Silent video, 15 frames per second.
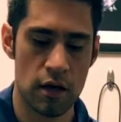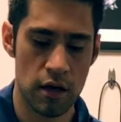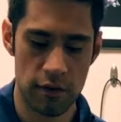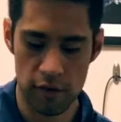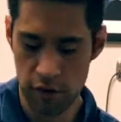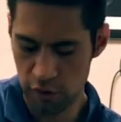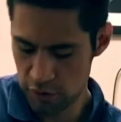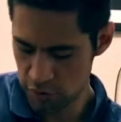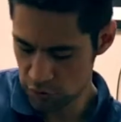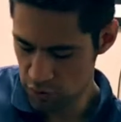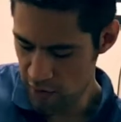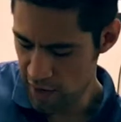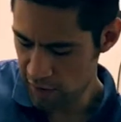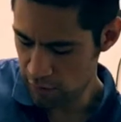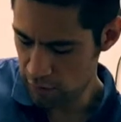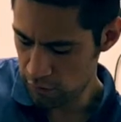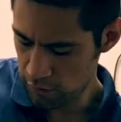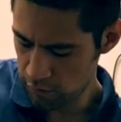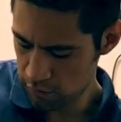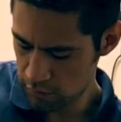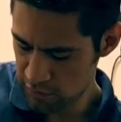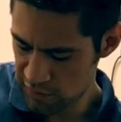And then you just slide
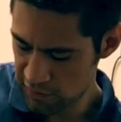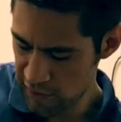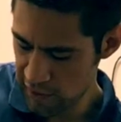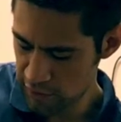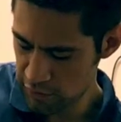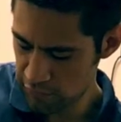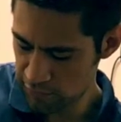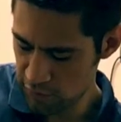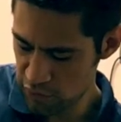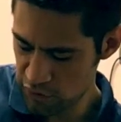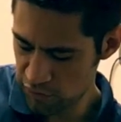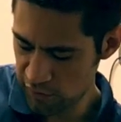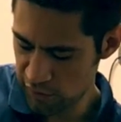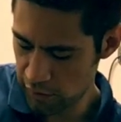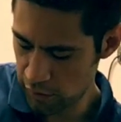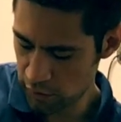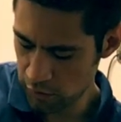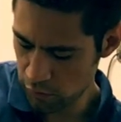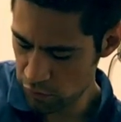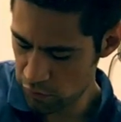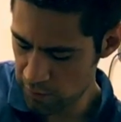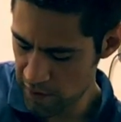your 1st finger
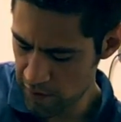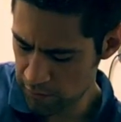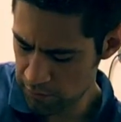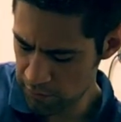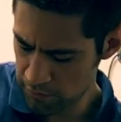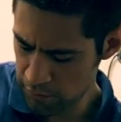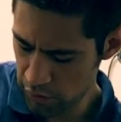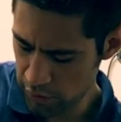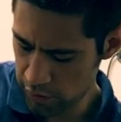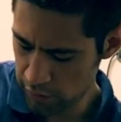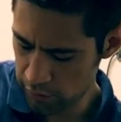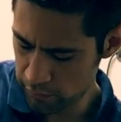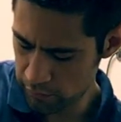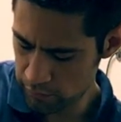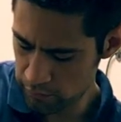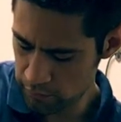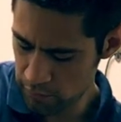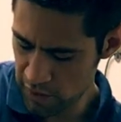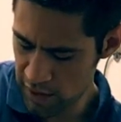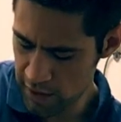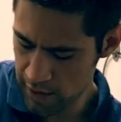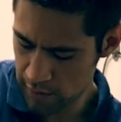or the back part of your
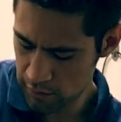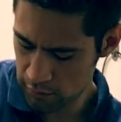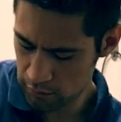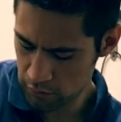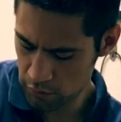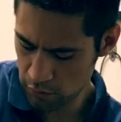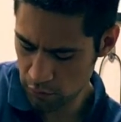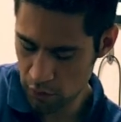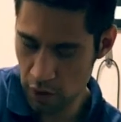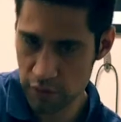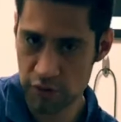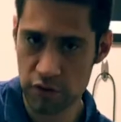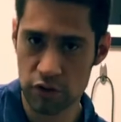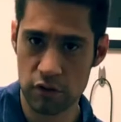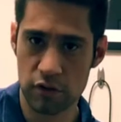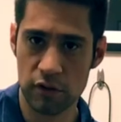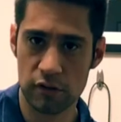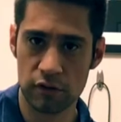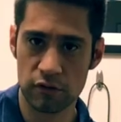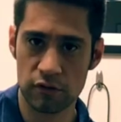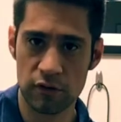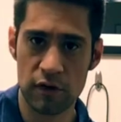hand across the
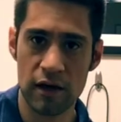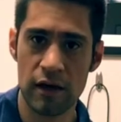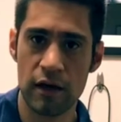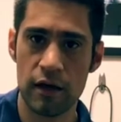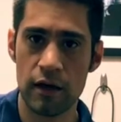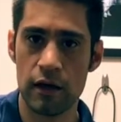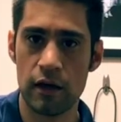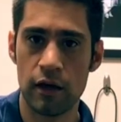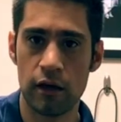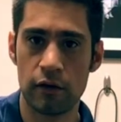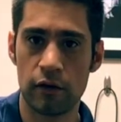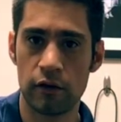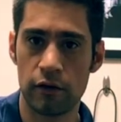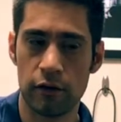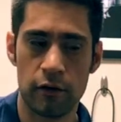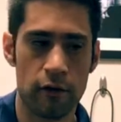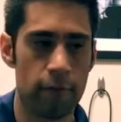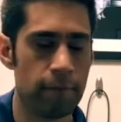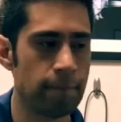strings, and there you go.